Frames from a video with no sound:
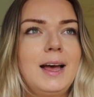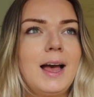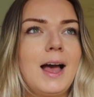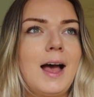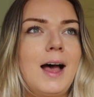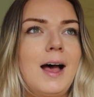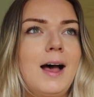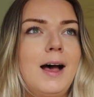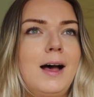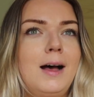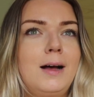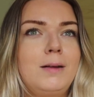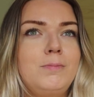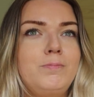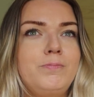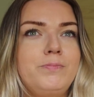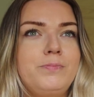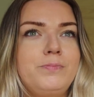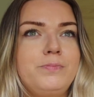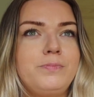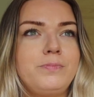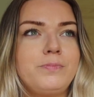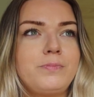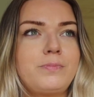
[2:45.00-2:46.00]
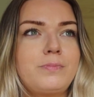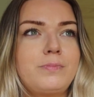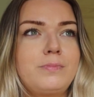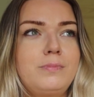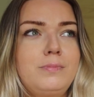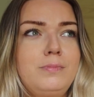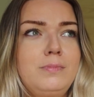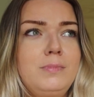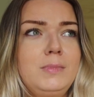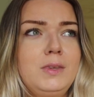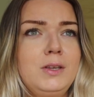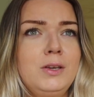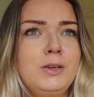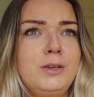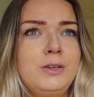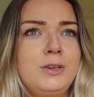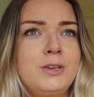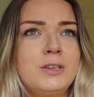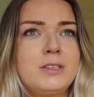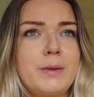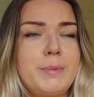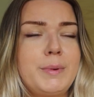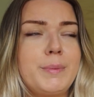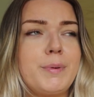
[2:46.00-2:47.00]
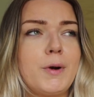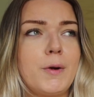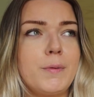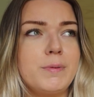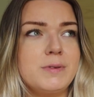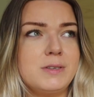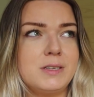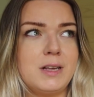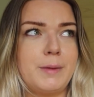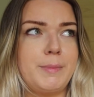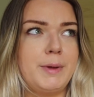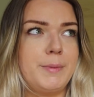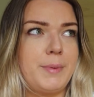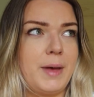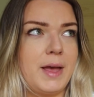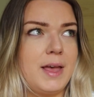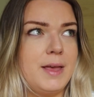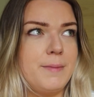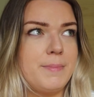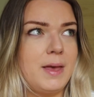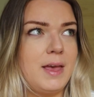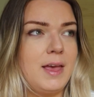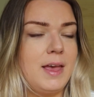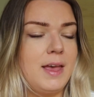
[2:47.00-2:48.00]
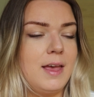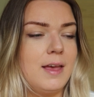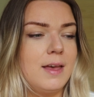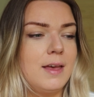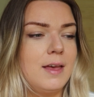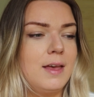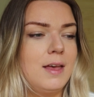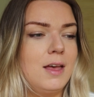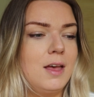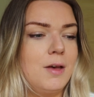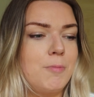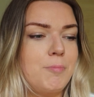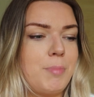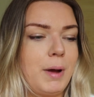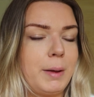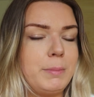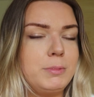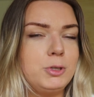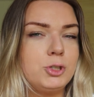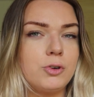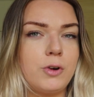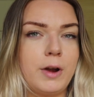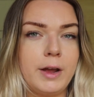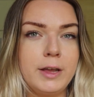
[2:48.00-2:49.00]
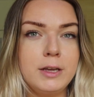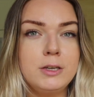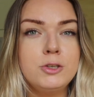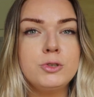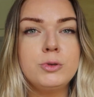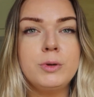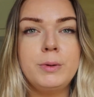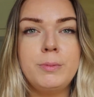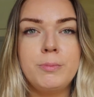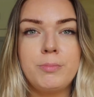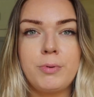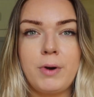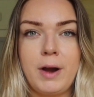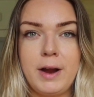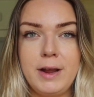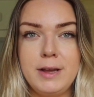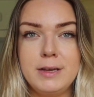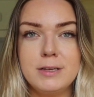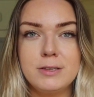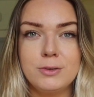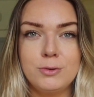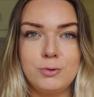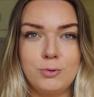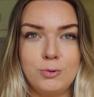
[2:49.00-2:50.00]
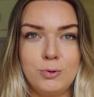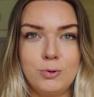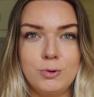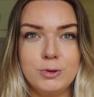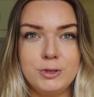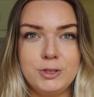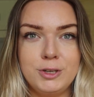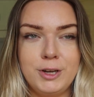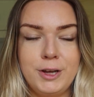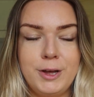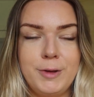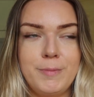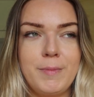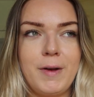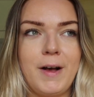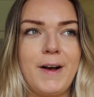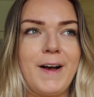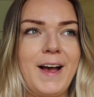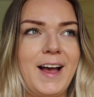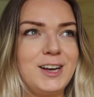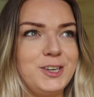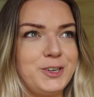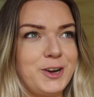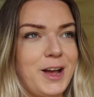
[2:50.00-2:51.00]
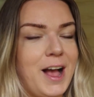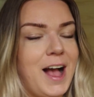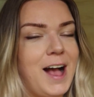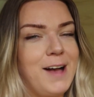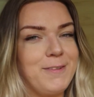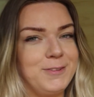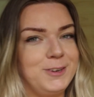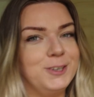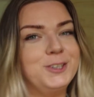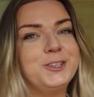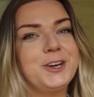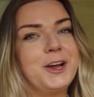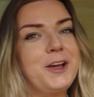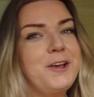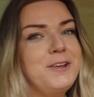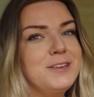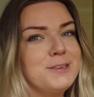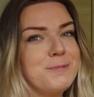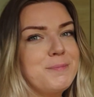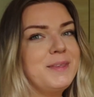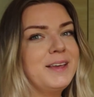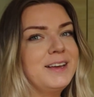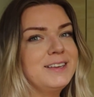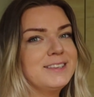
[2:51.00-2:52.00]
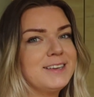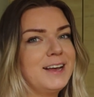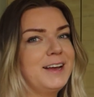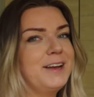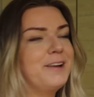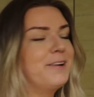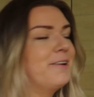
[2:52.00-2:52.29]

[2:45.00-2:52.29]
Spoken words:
because I'm a proper summer baby, but I'm trying to embrace autumn. Actually, I'll have to show you some things that I